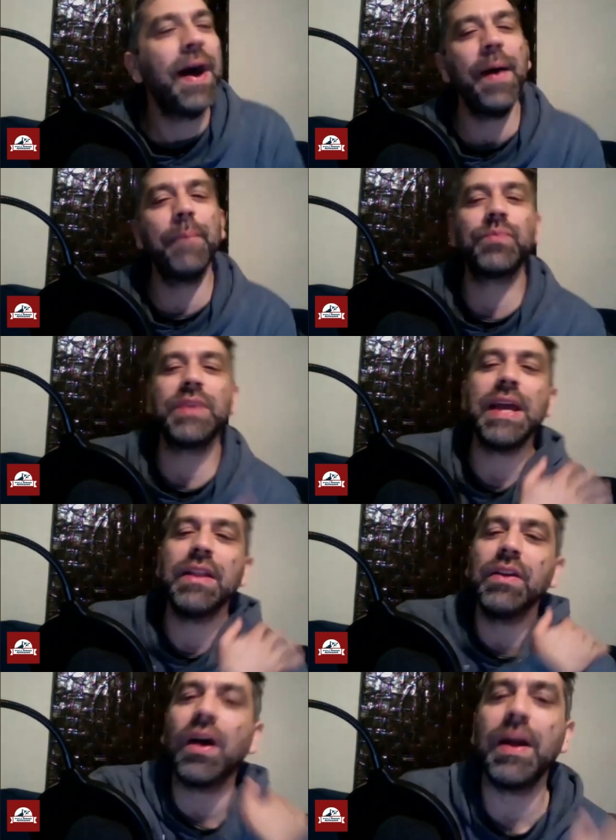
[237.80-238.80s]
um, yeah,
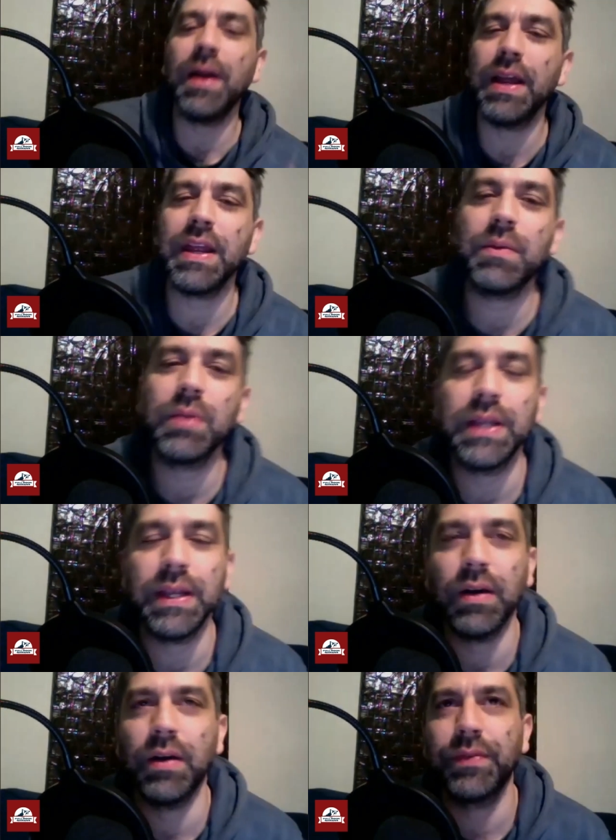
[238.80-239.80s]
look, I, I
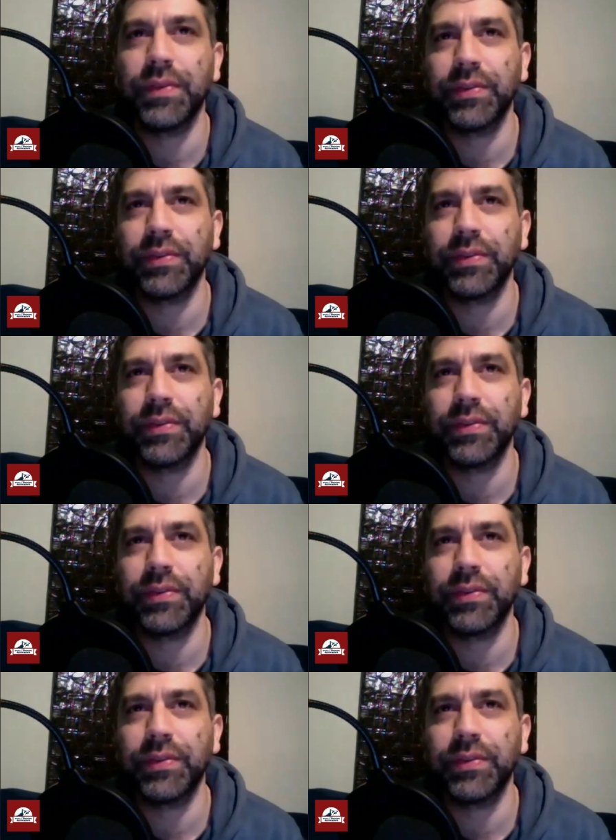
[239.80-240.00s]
equally of the